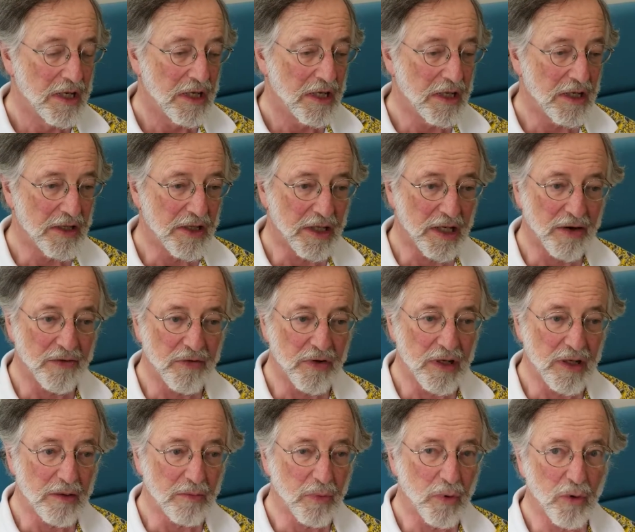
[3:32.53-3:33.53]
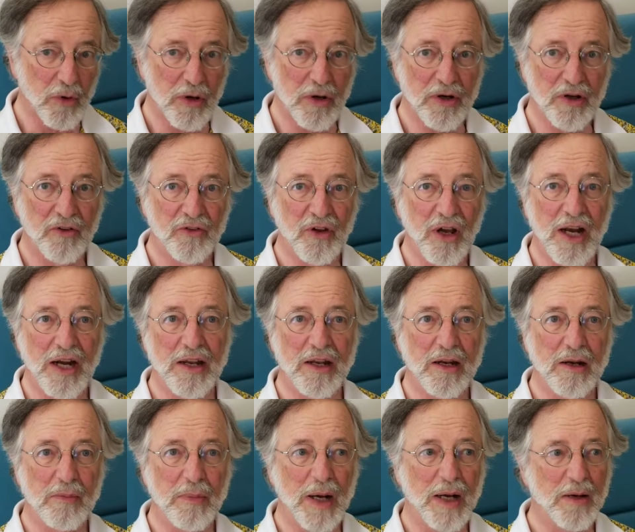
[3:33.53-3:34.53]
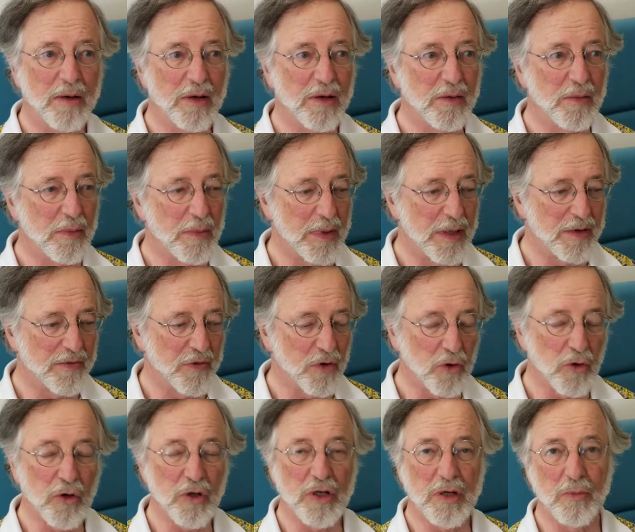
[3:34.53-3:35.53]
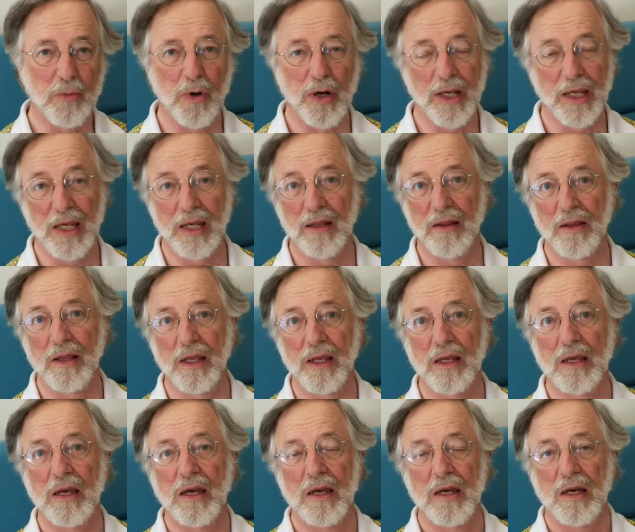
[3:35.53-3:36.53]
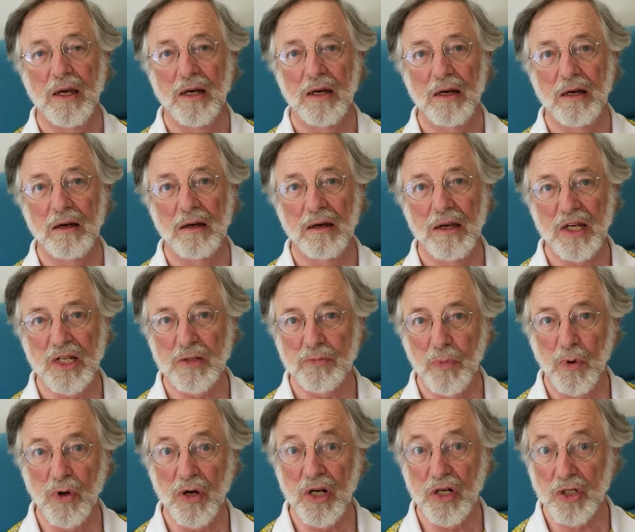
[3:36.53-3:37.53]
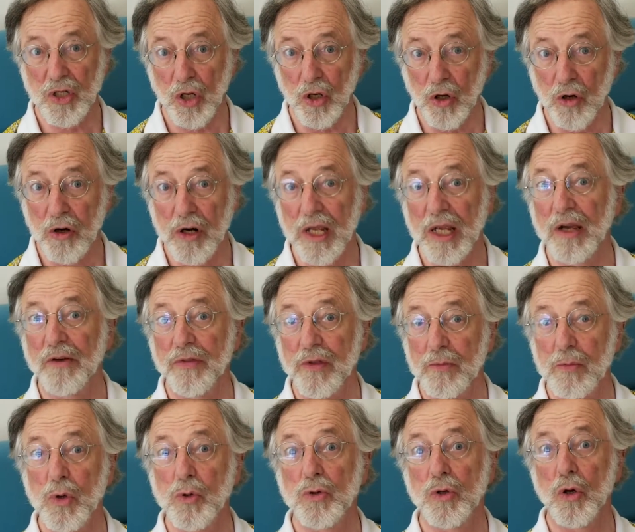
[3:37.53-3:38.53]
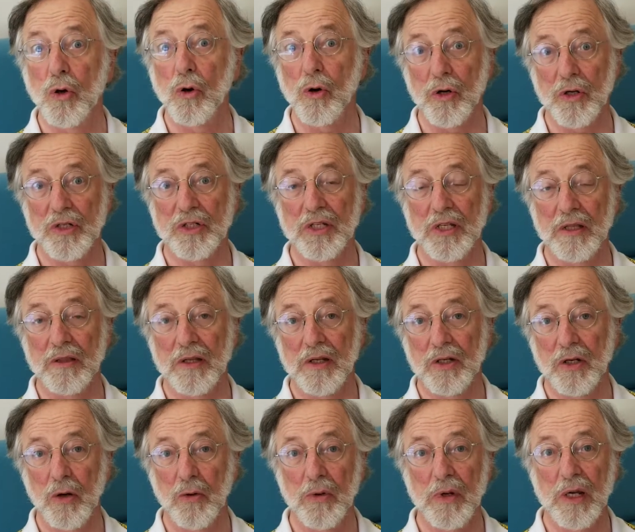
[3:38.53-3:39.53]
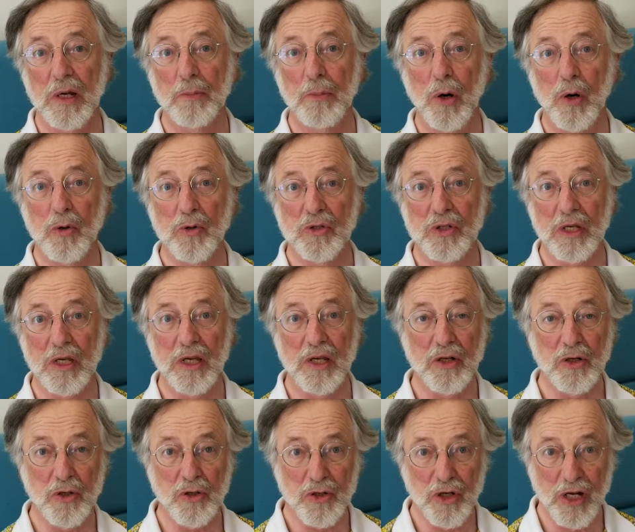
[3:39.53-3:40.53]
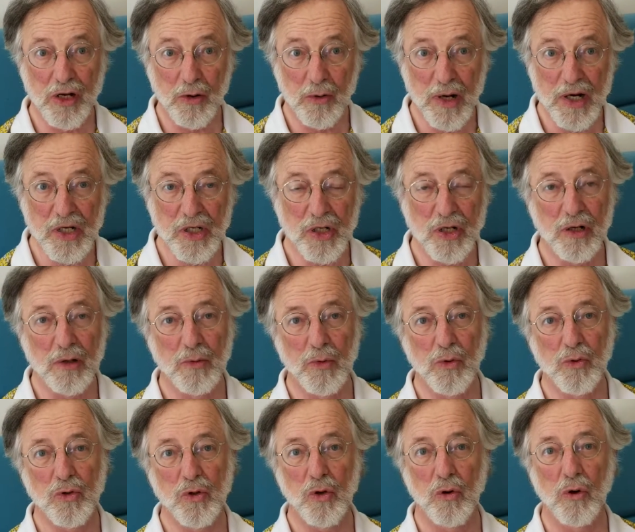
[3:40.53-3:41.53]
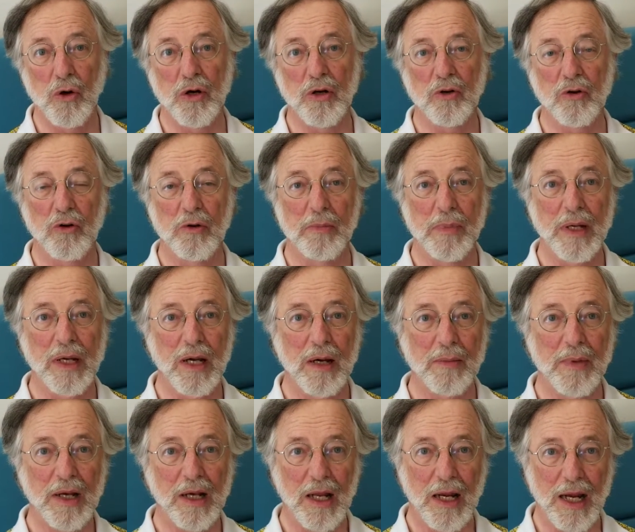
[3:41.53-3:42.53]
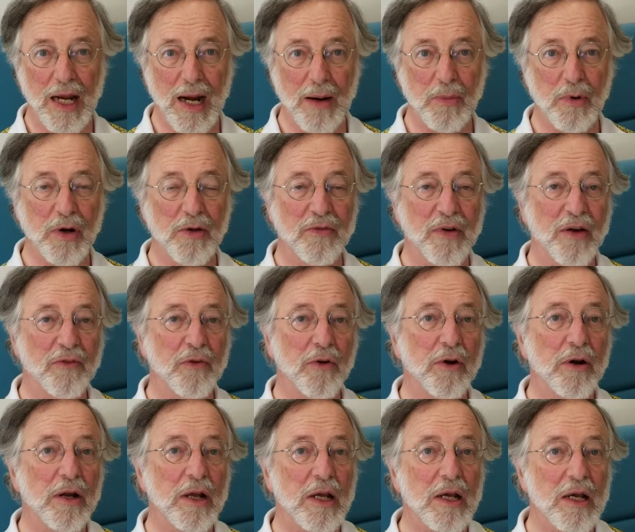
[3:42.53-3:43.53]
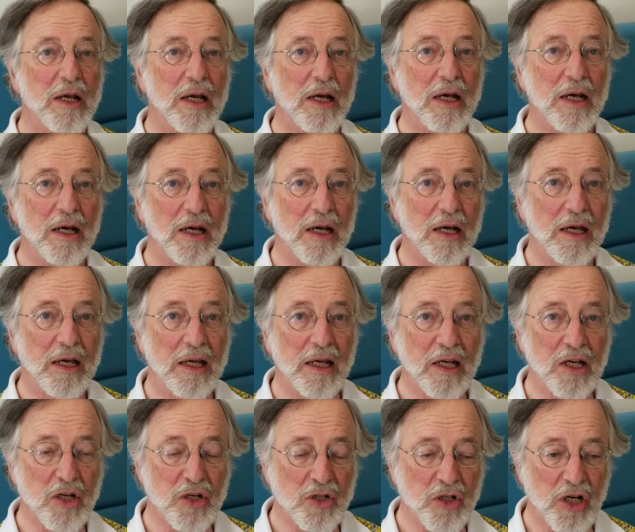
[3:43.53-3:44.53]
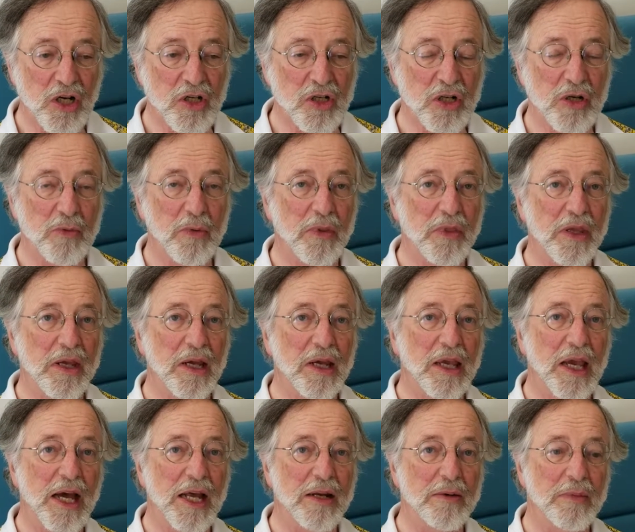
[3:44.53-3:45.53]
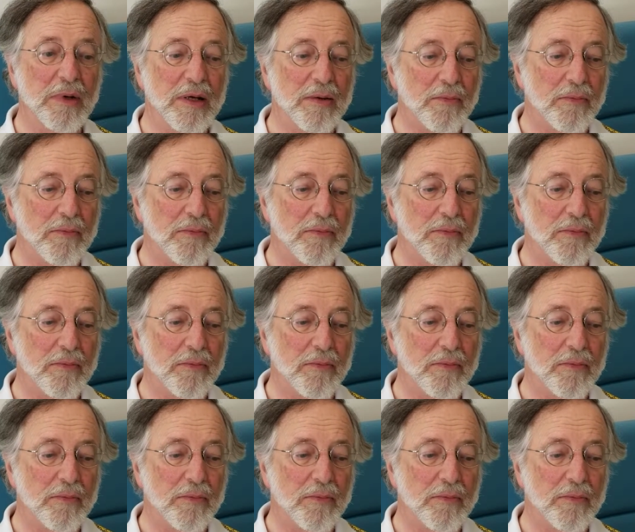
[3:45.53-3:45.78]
the governing board decided it might be even good to bring in the experiential learning of the moot courts, and the Tony Aposa Intergenerational Moot Court could become a collaborative effort in conjunction with the Academy.